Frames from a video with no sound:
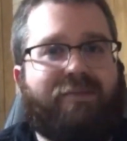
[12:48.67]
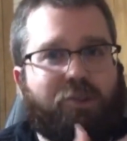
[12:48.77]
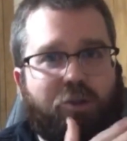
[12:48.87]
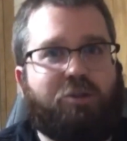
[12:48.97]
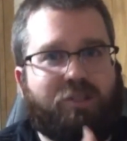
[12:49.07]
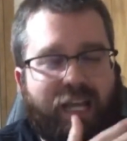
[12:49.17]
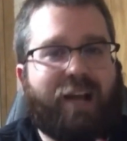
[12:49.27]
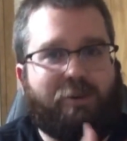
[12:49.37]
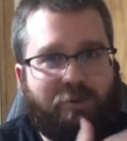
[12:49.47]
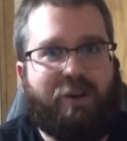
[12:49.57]
to
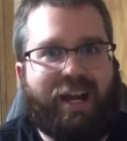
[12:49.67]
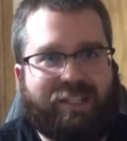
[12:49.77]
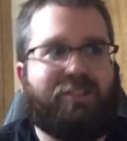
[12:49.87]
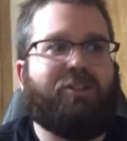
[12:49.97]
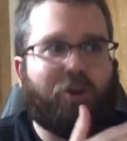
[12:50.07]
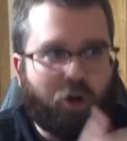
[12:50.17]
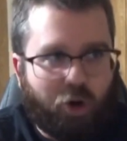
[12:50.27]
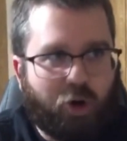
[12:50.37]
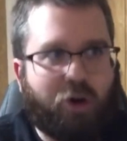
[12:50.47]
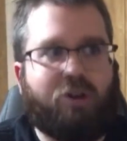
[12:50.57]
sacrifice
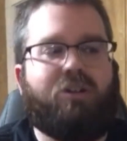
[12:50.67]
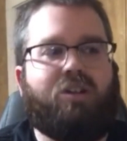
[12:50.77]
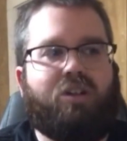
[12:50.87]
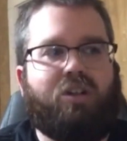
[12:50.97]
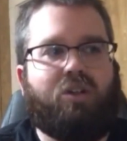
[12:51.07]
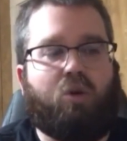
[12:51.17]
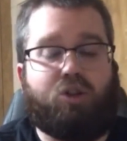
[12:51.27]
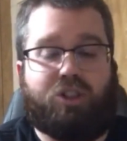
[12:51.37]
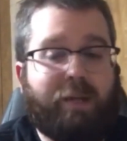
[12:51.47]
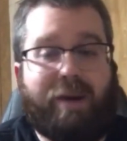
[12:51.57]
her. Or
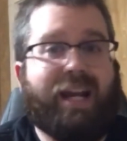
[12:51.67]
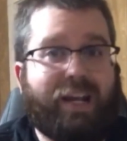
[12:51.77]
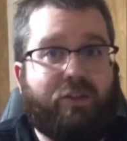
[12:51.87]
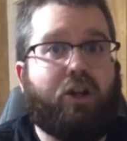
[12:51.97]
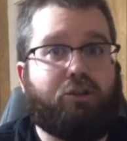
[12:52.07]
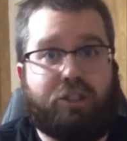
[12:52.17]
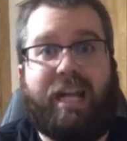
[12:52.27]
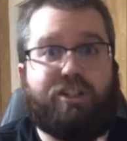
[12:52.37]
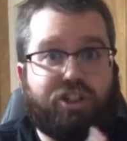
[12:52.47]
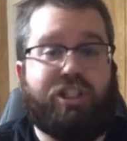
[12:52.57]
she might even
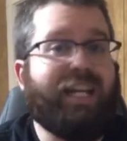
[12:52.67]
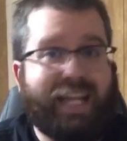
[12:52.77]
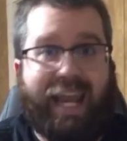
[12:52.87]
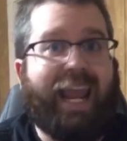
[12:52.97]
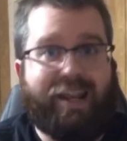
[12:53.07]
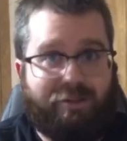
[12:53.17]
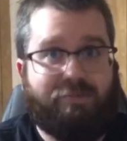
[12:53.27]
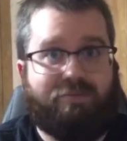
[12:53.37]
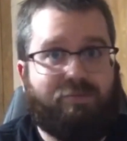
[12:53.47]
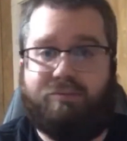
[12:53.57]
understand
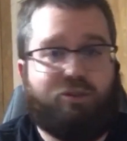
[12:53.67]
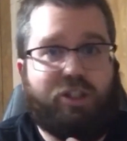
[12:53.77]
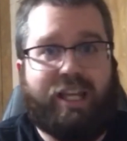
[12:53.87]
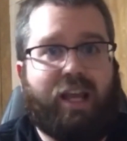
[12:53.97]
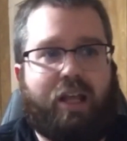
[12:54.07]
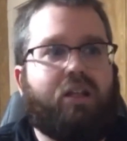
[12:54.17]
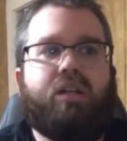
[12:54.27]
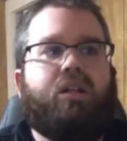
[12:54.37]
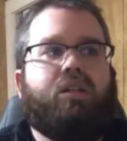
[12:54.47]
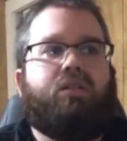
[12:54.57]
it
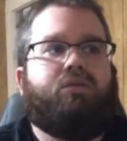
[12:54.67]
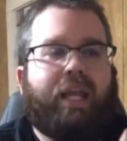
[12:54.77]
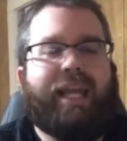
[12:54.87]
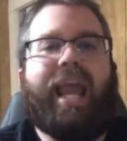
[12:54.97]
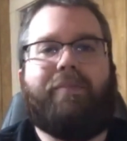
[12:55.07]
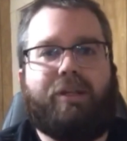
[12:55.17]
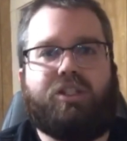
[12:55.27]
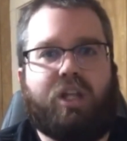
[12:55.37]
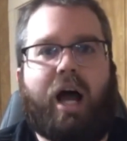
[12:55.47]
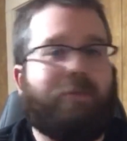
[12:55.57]
can't be
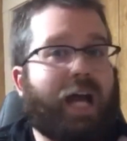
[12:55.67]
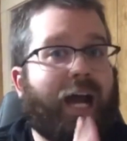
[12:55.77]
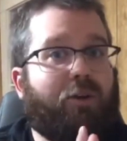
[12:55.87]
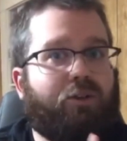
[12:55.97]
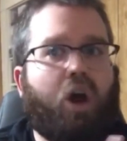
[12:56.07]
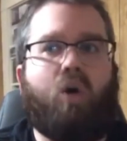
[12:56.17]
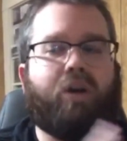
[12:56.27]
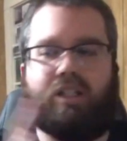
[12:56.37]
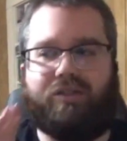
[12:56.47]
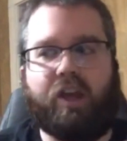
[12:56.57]
stopped. I don't know.
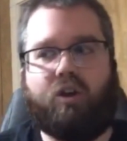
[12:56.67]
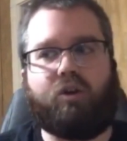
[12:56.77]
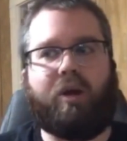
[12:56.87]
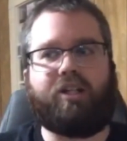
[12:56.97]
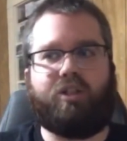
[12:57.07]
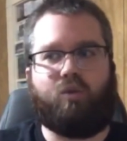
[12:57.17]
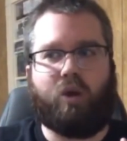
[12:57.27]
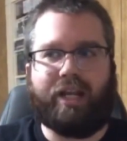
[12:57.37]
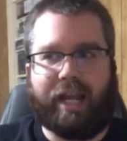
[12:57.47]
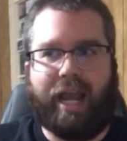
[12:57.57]
Because if they go a direction of where
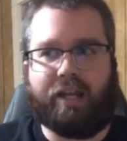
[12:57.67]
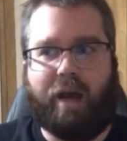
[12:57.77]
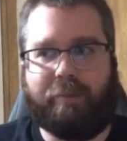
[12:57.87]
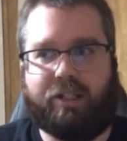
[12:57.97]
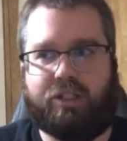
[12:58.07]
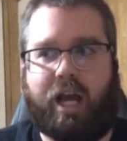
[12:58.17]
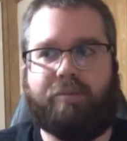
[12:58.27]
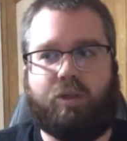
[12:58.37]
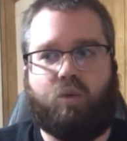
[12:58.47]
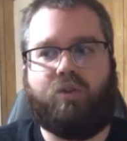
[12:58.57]
it cannot be
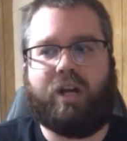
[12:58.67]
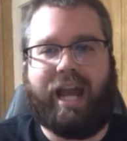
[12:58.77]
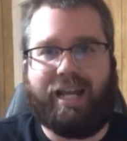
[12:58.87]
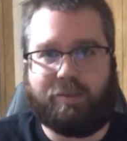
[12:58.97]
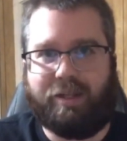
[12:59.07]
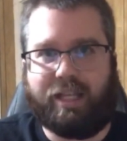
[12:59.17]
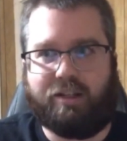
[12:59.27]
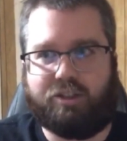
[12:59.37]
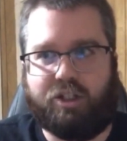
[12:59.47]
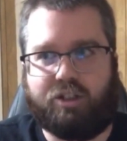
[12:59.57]
stopped and Wolverine has to make that
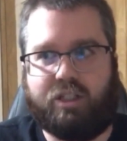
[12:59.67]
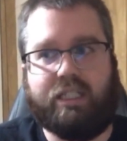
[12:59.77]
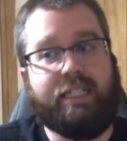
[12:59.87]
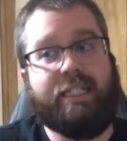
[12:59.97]
decision,